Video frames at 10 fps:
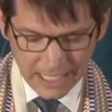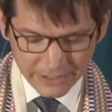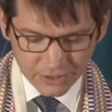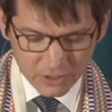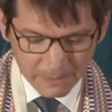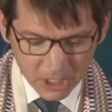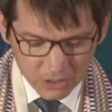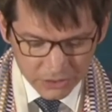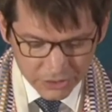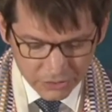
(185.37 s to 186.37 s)
As the
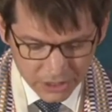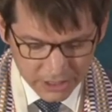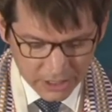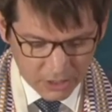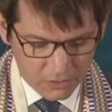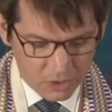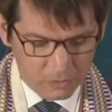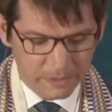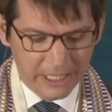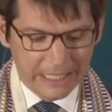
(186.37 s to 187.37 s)
rabbinical student in the
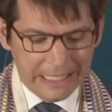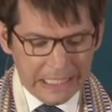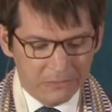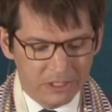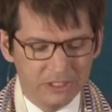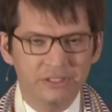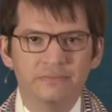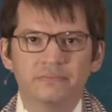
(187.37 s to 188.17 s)
group, it was